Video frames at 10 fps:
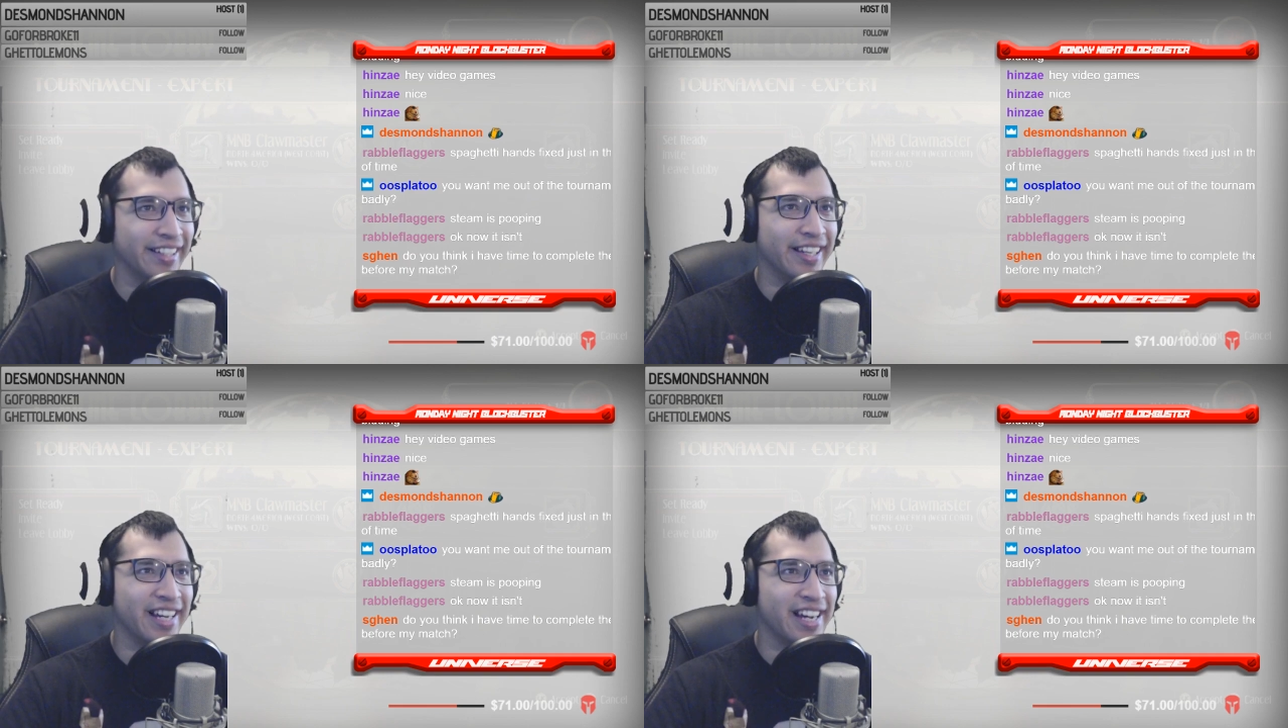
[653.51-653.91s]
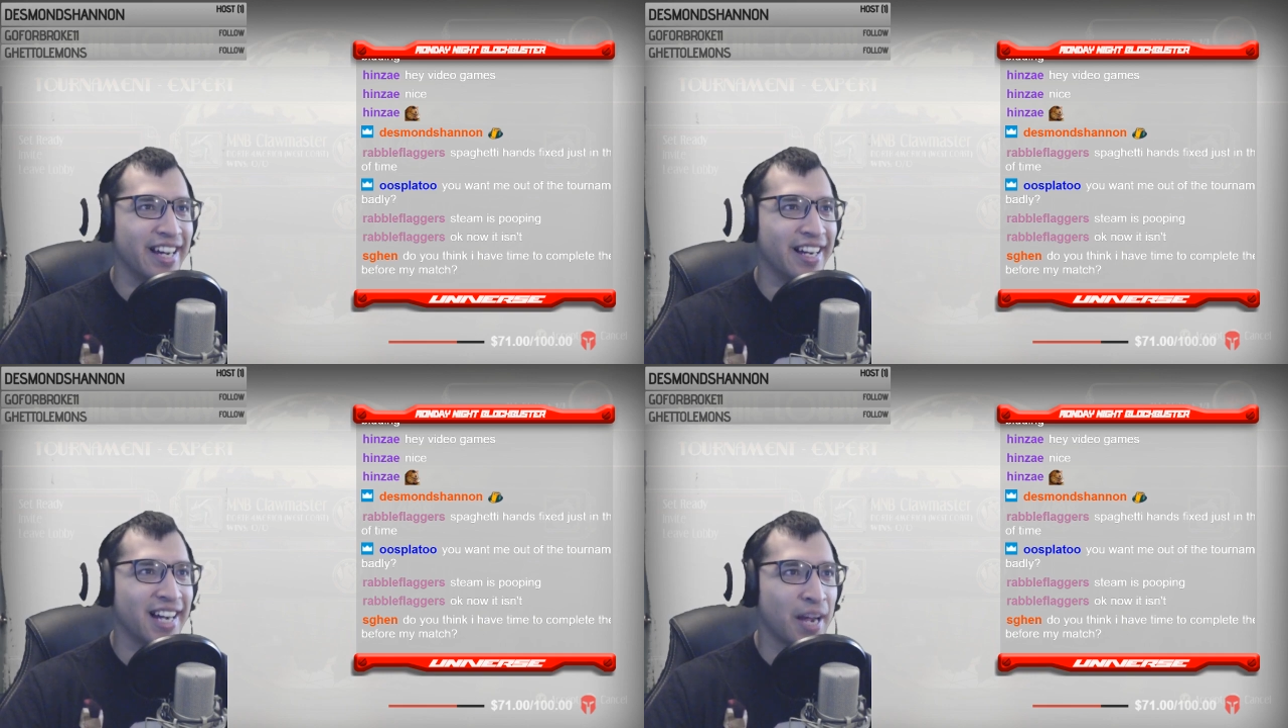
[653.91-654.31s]

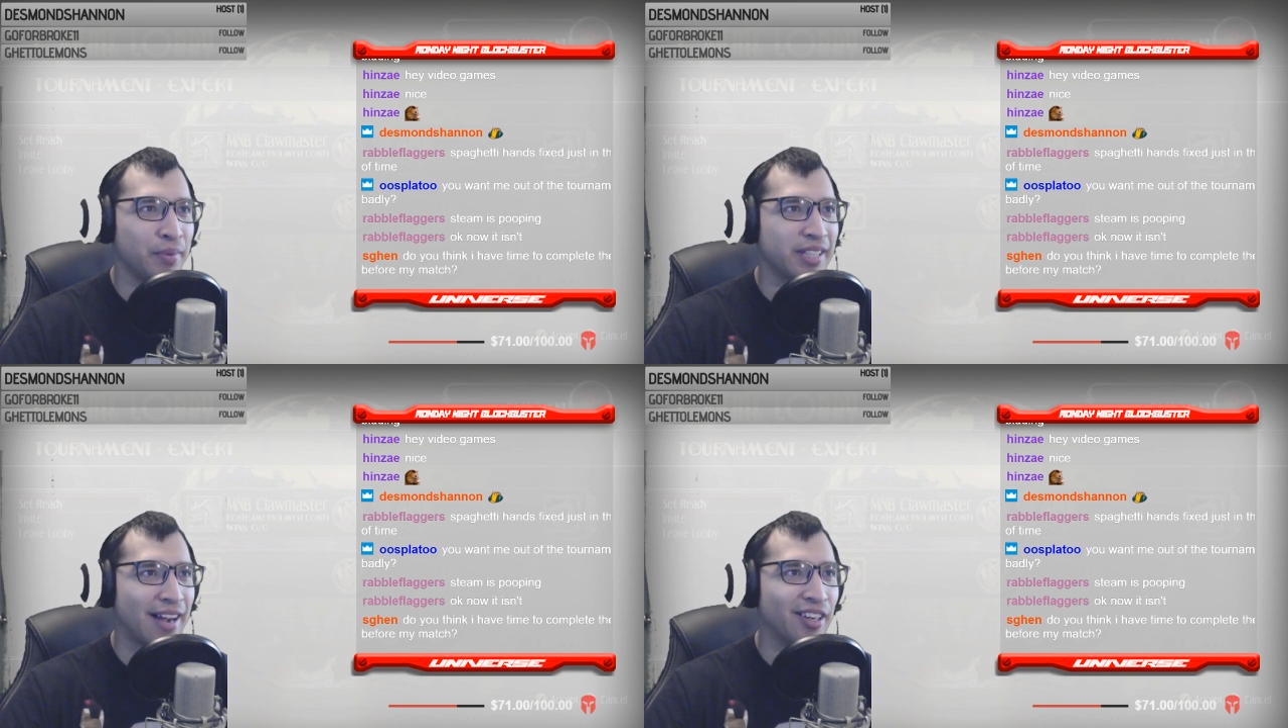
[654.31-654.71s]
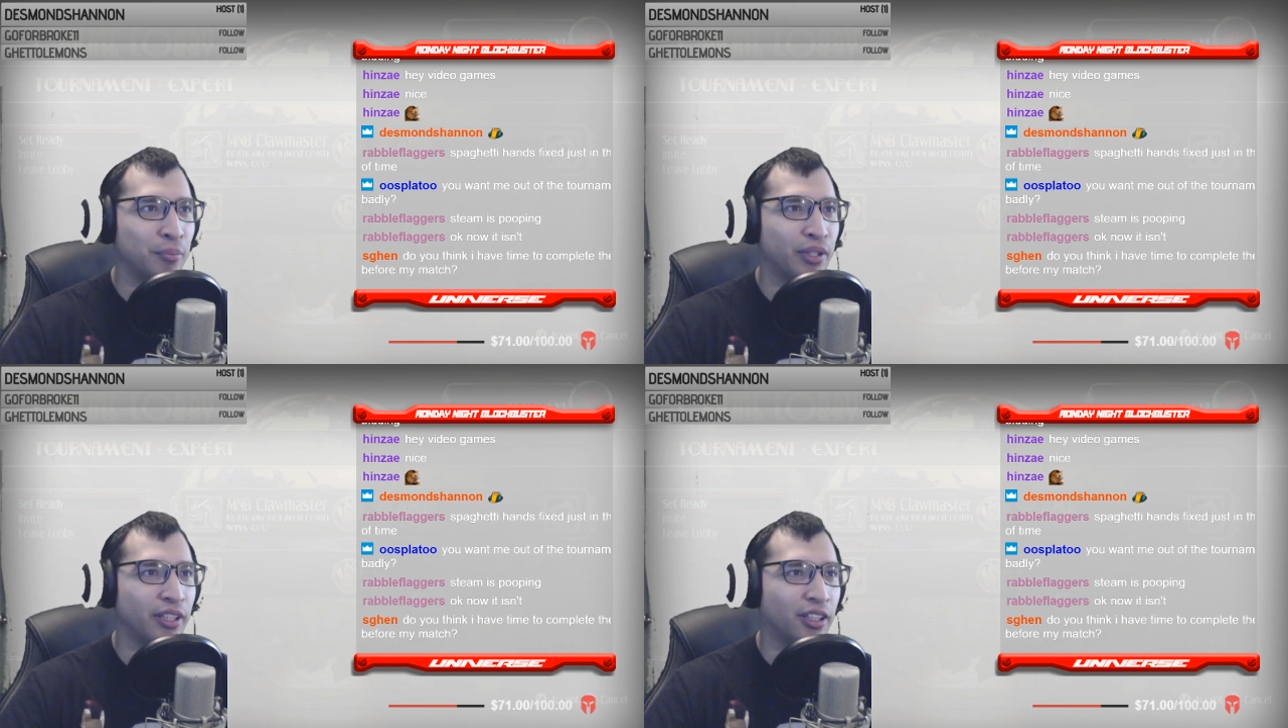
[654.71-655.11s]
I would I would
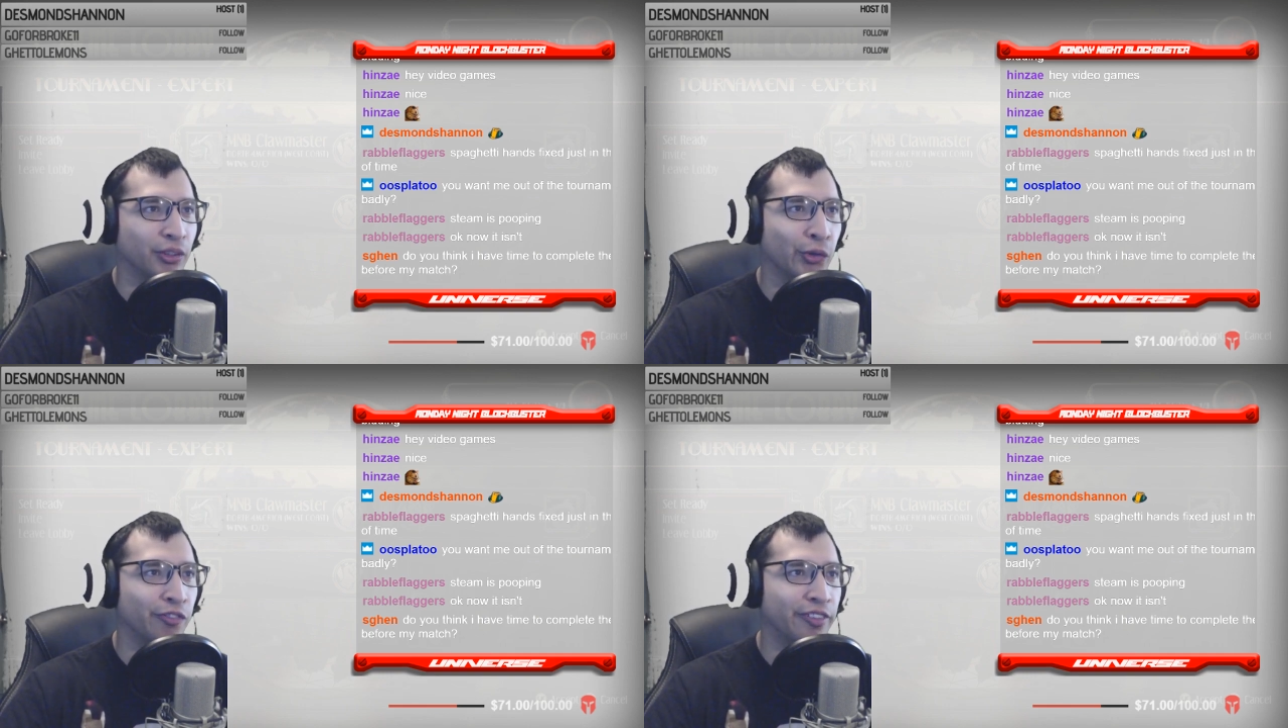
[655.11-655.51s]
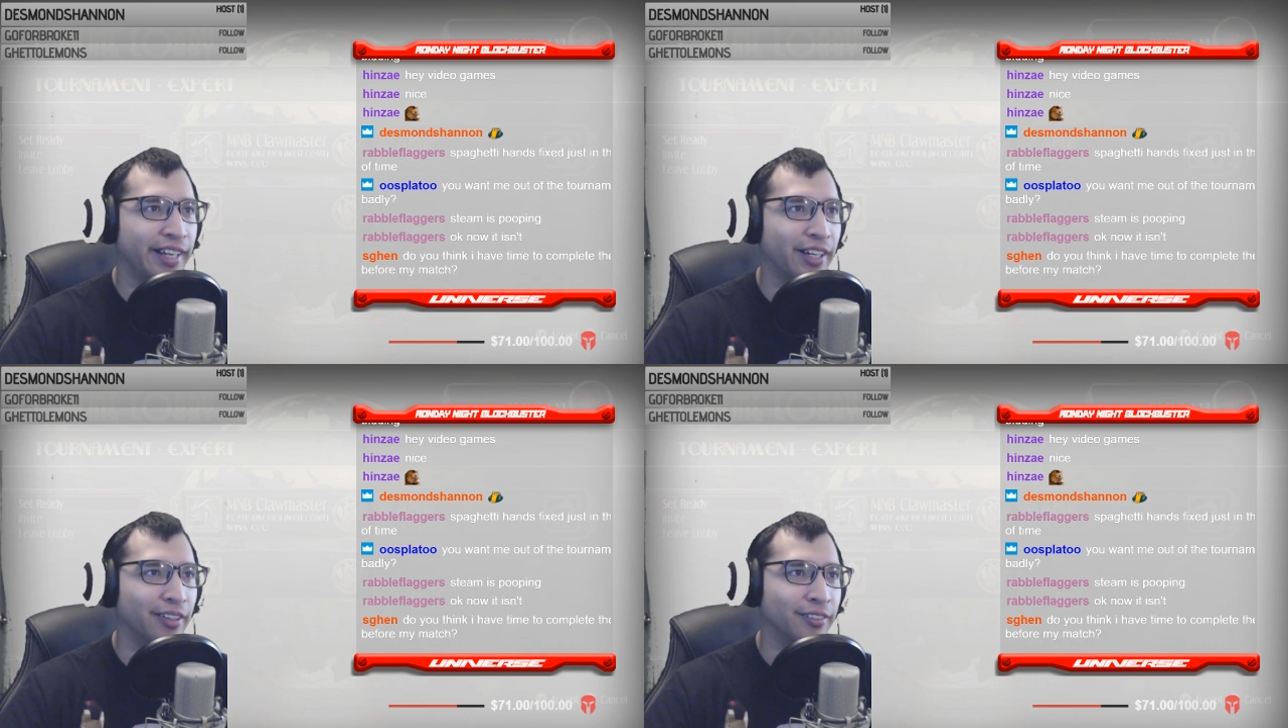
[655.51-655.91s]
put it on hold for
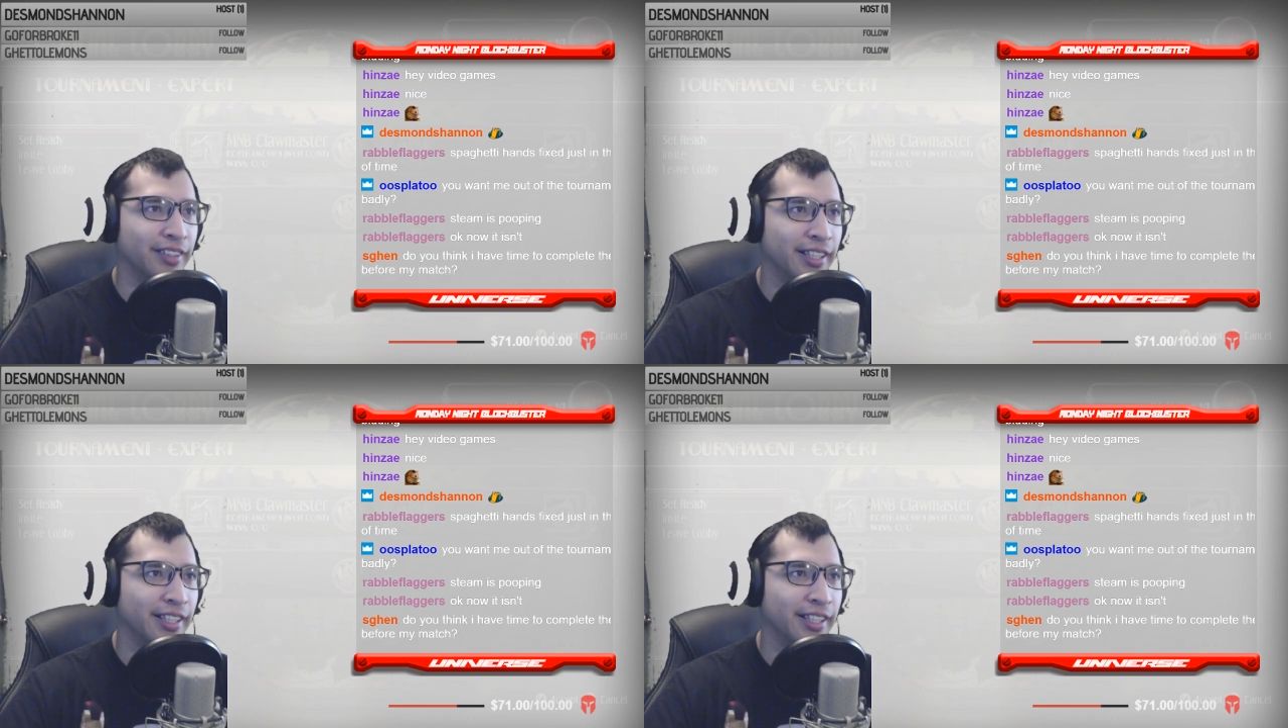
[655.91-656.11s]
now.